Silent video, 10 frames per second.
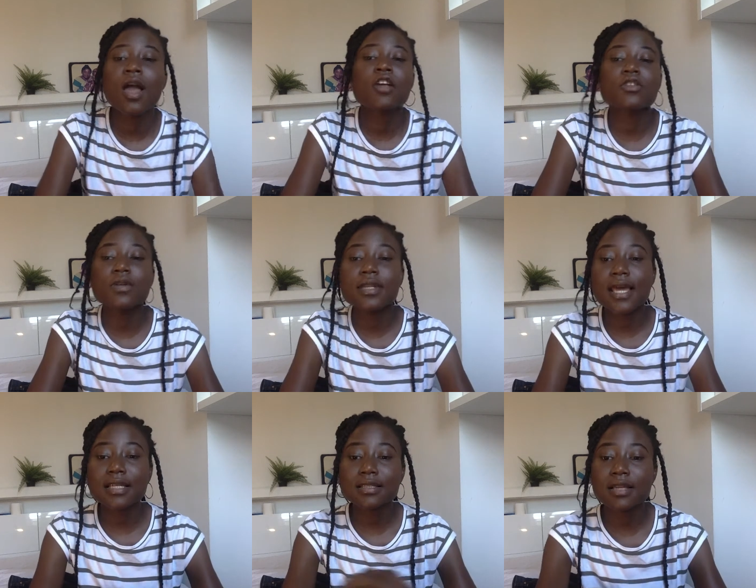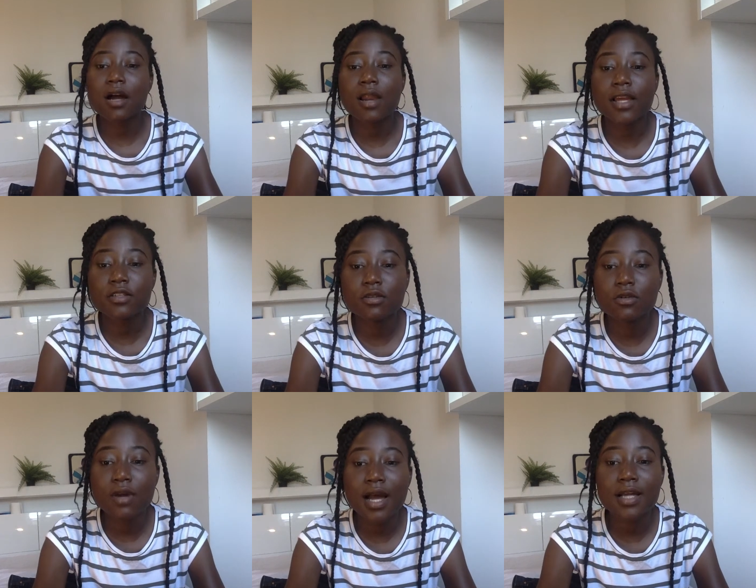So next I'd like to
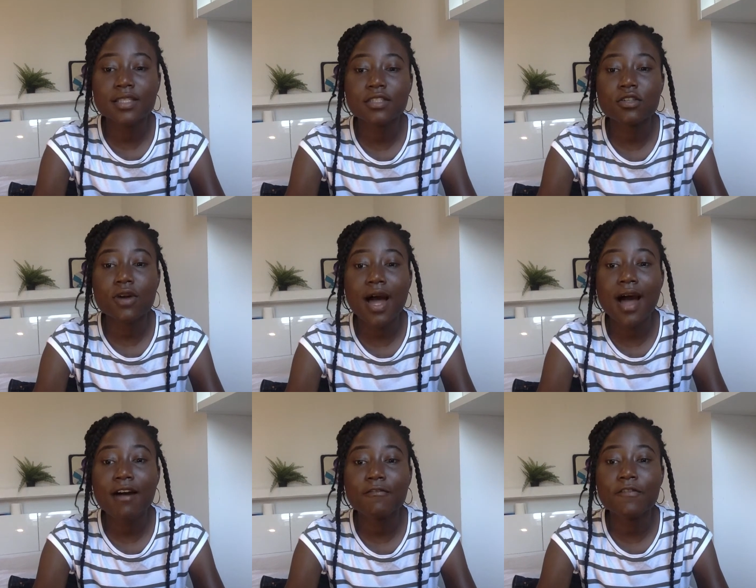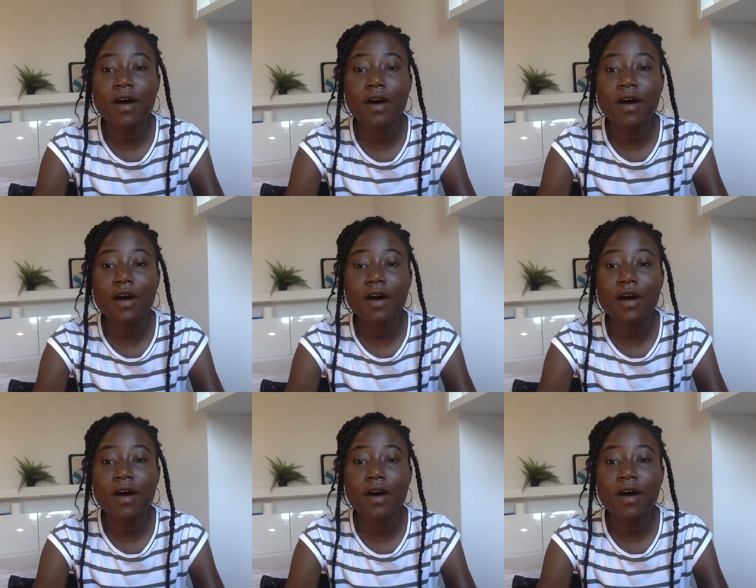look at, you have